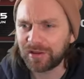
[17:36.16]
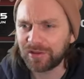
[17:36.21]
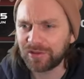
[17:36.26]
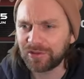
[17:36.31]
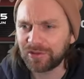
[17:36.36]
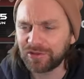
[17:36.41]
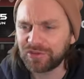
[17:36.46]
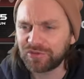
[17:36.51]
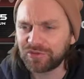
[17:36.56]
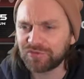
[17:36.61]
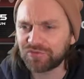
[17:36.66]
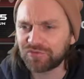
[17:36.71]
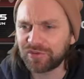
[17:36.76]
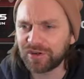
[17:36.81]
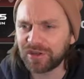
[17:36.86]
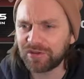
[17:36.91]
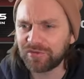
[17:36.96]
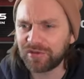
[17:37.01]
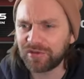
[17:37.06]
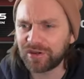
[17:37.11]
looks
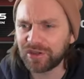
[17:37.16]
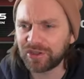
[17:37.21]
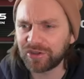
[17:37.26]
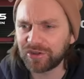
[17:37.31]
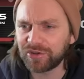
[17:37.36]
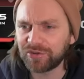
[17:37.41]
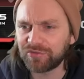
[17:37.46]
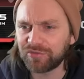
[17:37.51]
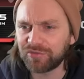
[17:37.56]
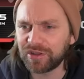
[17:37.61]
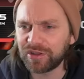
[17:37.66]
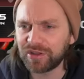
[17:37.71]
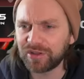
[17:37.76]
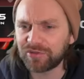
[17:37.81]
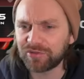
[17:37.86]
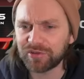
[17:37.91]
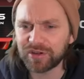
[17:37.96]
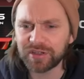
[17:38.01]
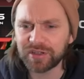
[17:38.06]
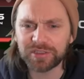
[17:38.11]
really, really good, really
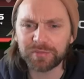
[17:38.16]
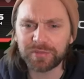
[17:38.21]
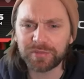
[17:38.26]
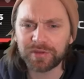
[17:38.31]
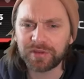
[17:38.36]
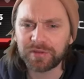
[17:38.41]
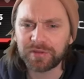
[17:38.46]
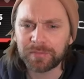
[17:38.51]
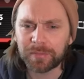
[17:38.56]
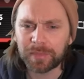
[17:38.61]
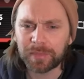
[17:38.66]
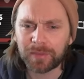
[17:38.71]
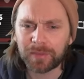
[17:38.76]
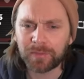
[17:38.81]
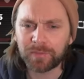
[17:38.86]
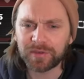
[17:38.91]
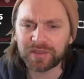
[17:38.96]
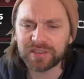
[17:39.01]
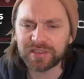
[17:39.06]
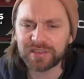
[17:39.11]
crisp.
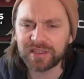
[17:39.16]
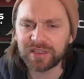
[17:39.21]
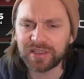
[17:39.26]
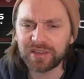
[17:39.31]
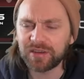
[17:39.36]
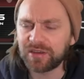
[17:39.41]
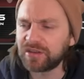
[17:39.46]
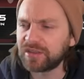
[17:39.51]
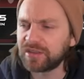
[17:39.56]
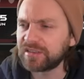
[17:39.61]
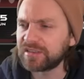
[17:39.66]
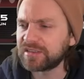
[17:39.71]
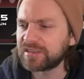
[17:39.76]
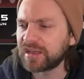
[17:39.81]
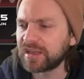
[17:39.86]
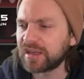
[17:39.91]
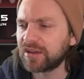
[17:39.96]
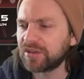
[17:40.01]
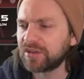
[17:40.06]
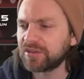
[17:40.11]
And we can see it earning
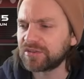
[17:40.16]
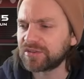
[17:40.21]
Zion